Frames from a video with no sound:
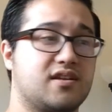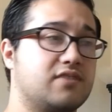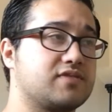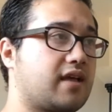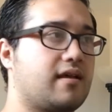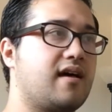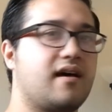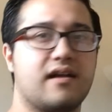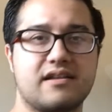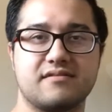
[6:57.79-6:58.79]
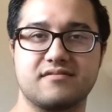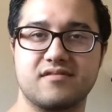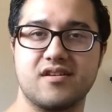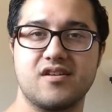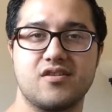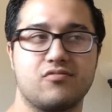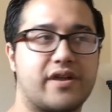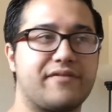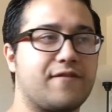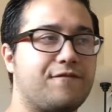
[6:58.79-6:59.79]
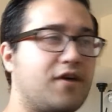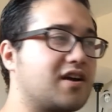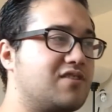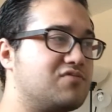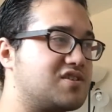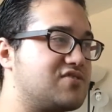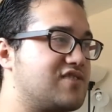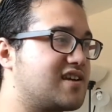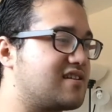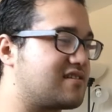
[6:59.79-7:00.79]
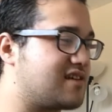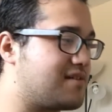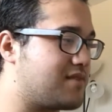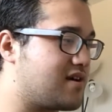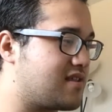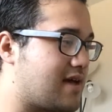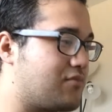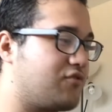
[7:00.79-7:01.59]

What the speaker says: And he was like, and whatever the fuck he was doing in that